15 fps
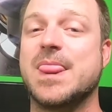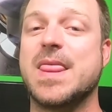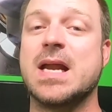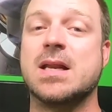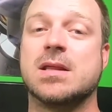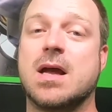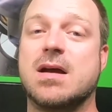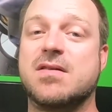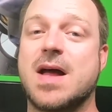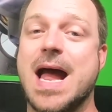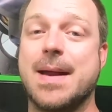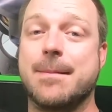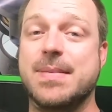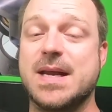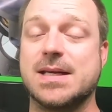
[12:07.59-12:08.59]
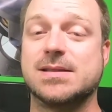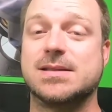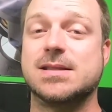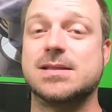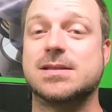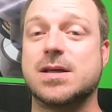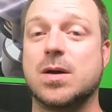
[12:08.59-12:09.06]
They love high
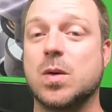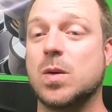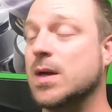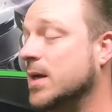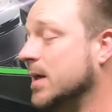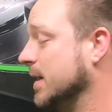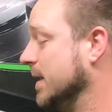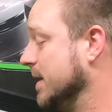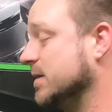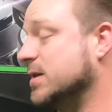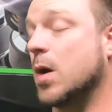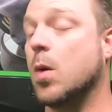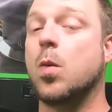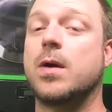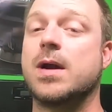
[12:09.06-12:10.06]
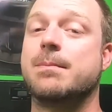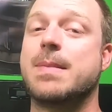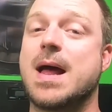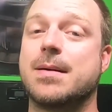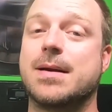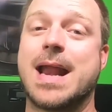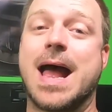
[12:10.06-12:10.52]
impedances. So don't worry about